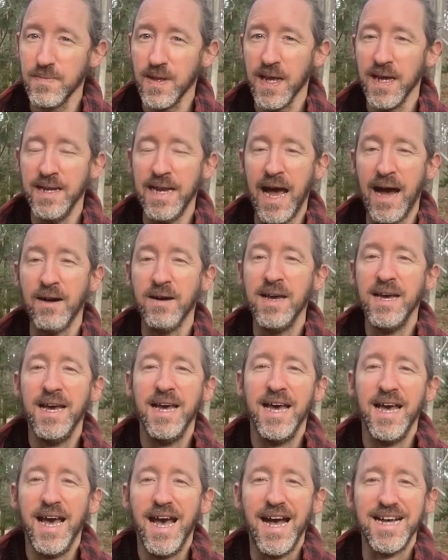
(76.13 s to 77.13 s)
Now,
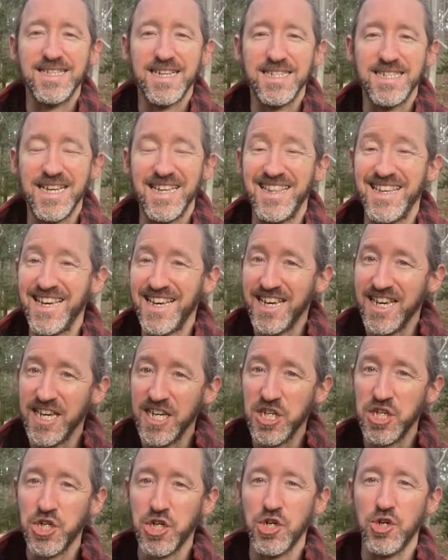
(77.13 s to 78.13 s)
as I said, the
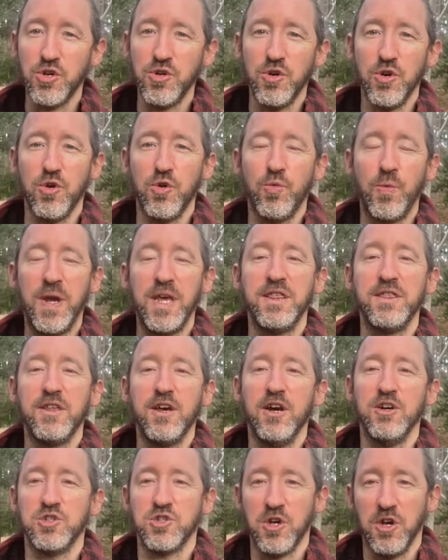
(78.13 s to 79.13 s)
issue with
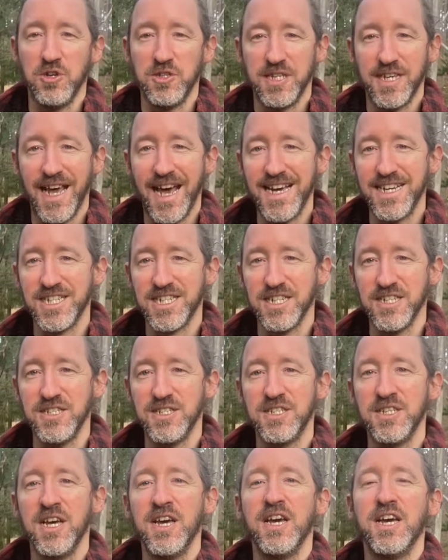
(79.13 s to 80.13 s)

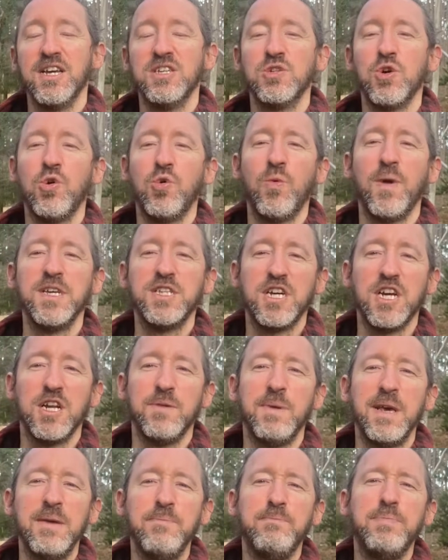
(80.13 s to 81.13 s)
associations is always going to
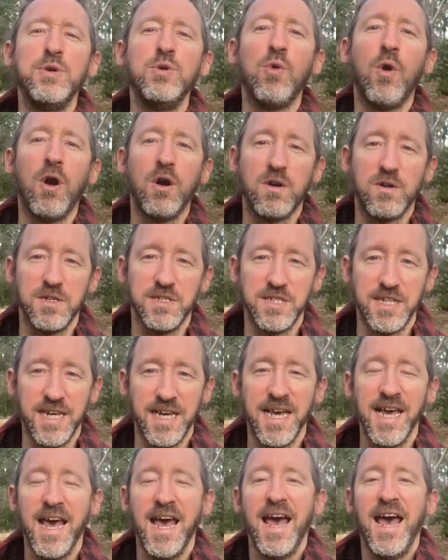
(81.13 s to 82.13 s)
be bureaucracy.
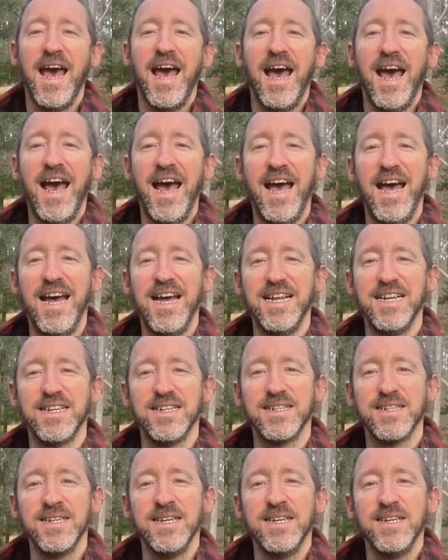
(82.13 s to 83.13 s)

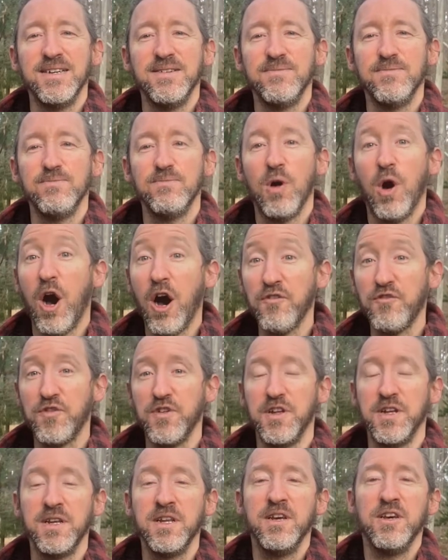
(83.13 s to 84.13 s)
And
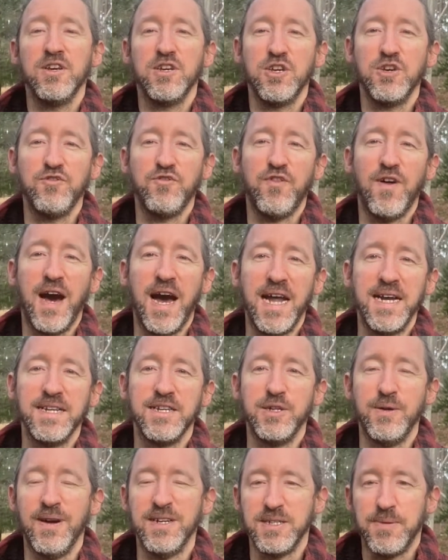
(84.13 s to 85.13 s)
often you find,
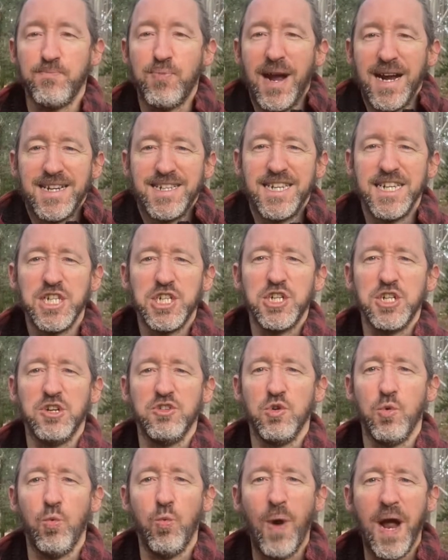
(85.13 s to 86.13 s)
as a practitioner,
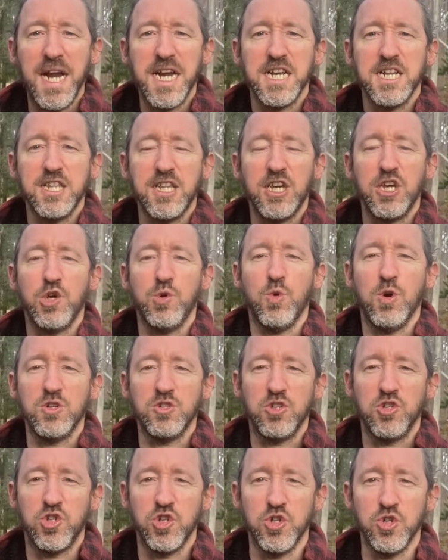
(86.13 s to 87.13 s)
the one thing you want
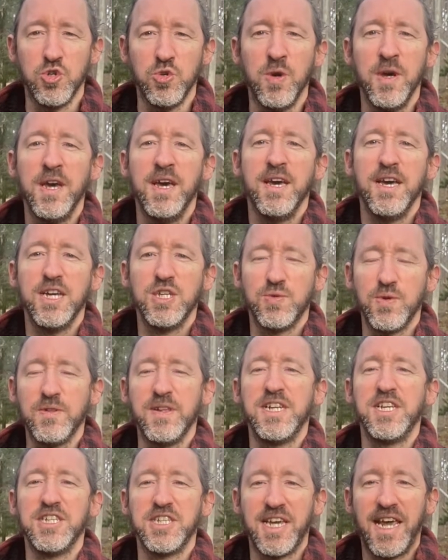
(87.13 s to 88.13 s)
to do is really
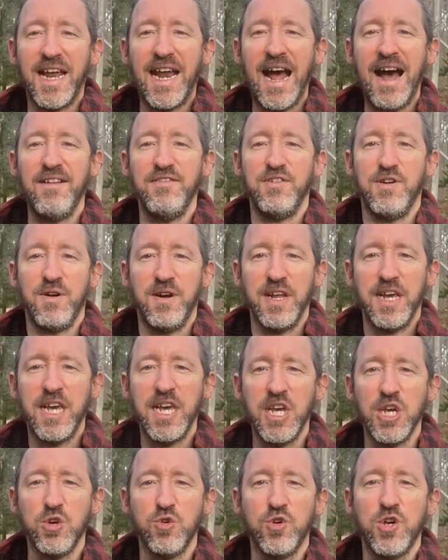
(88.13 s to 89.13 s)
just get out there and
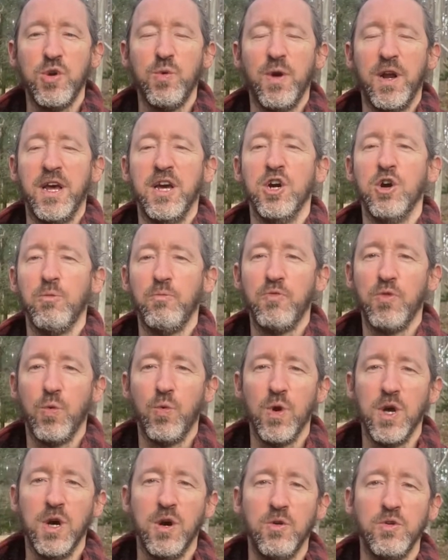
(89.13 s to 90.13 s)
heal. You want to help the
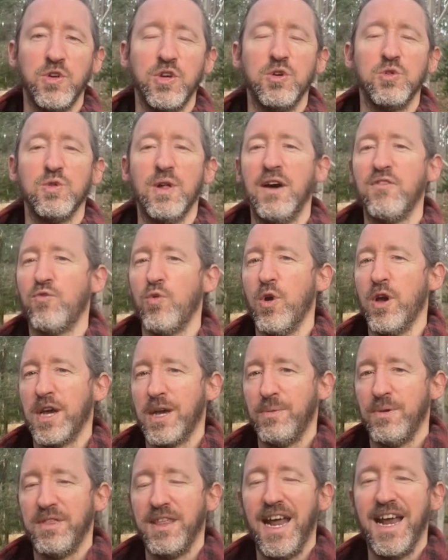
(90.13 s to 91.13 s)
world. You love
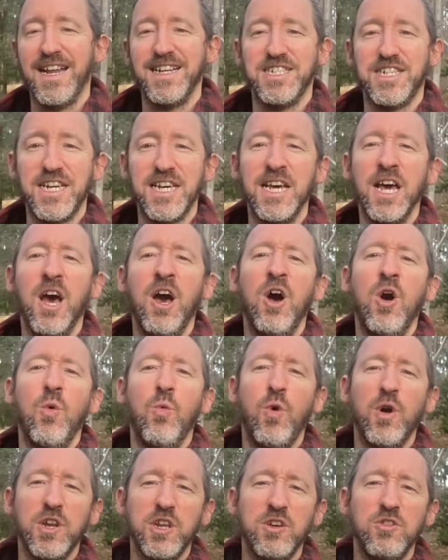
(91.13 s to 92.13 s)
working with energy.
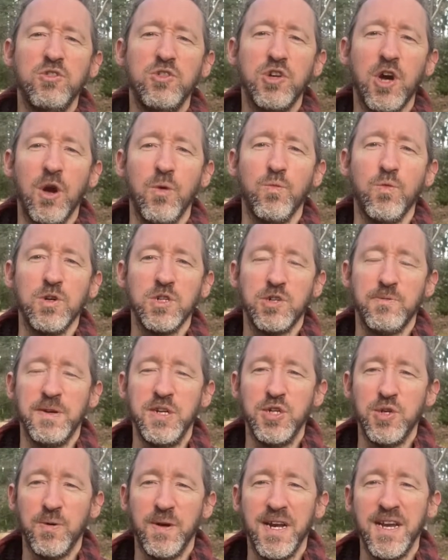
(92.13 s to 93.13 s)
What you don't want to be
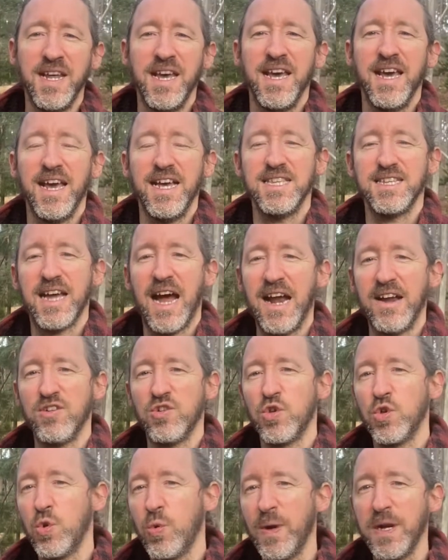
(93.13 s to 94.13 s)
doing is kind of
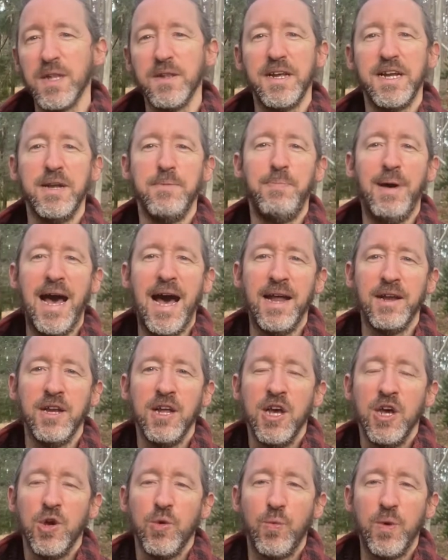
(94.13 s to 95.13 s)
twiddling about
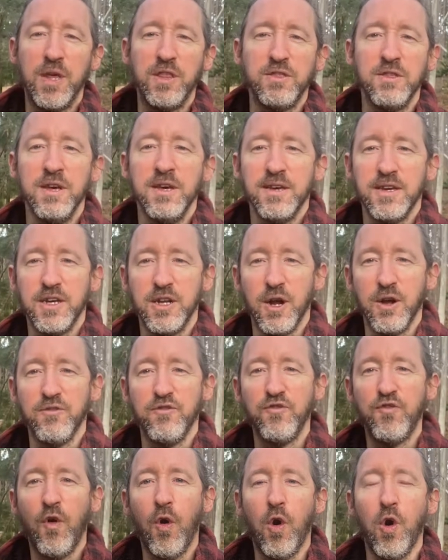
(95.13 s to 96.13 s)
with,
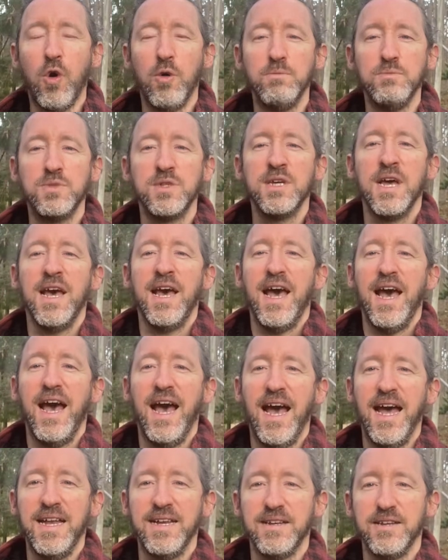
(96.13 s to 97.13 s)
forms
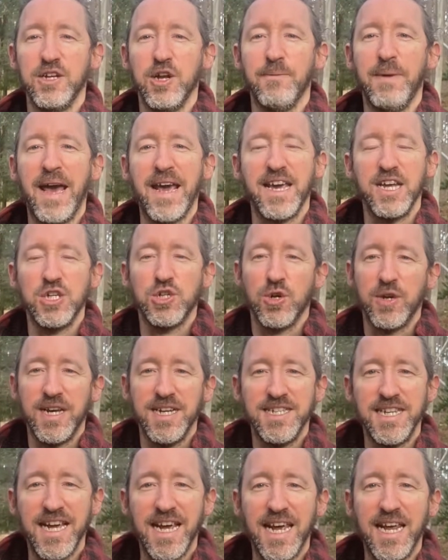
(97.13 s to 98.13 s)
and, making sure you're
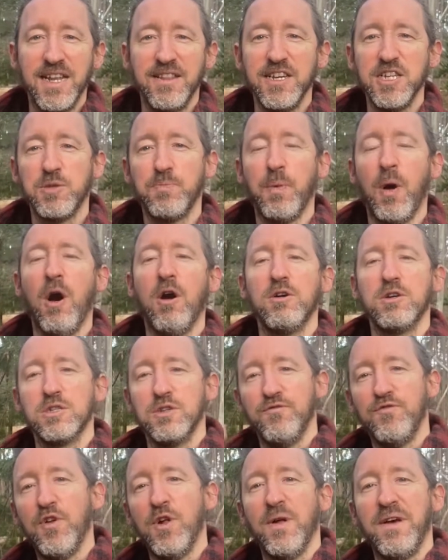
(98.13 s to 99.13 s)
ticking this box
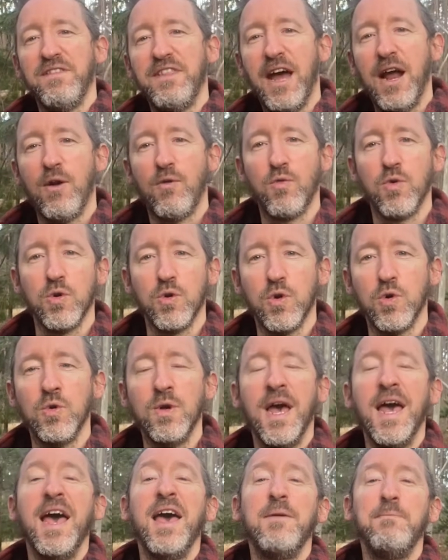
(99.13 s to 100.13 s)
and following that rule,
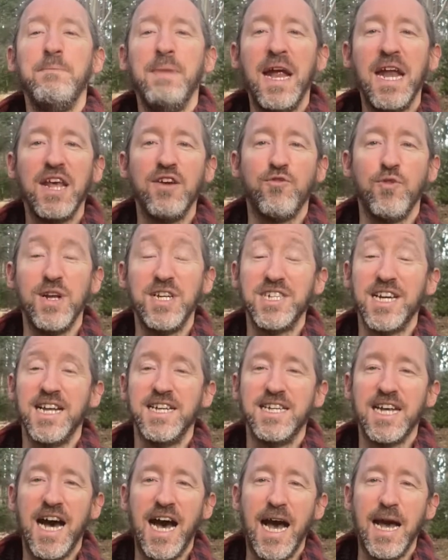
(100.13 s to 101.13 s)
many of which at
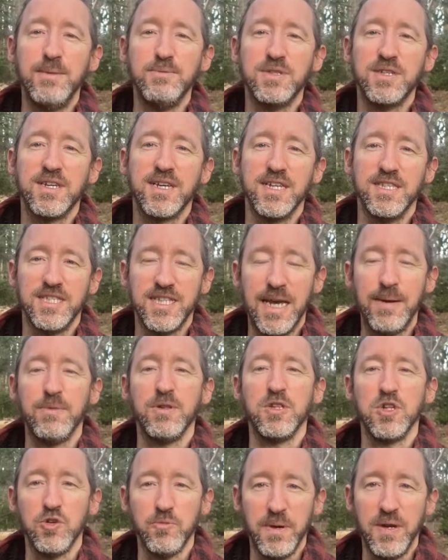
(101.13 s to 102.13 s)
times can seem a
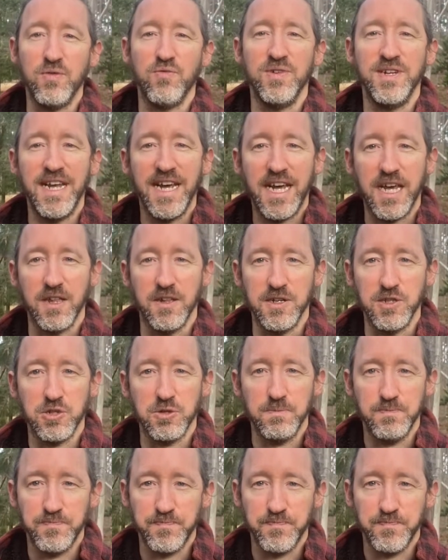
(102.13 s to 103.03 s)
little bit ridiculous.